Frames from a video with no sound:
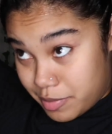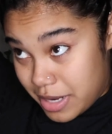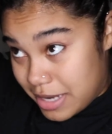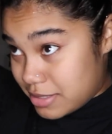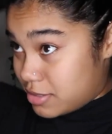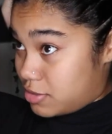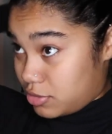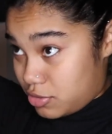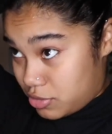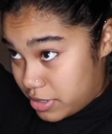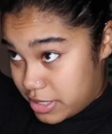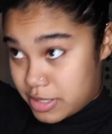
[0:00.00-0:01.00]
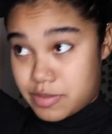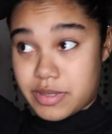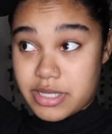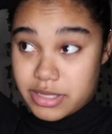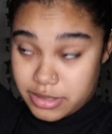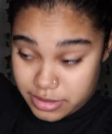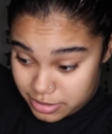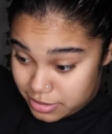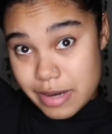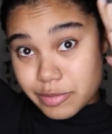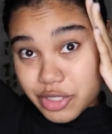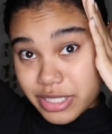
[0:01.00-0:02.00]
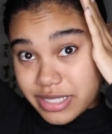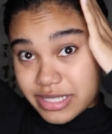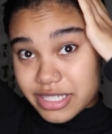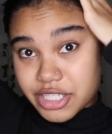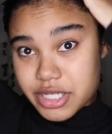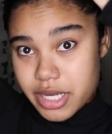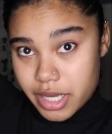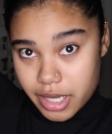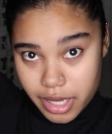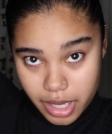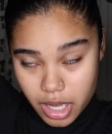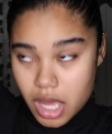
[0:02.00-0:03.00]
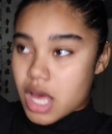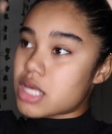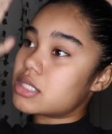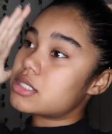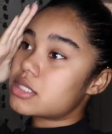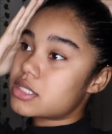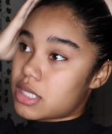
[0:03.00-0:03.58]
but I still do this because I'm transitioning and it's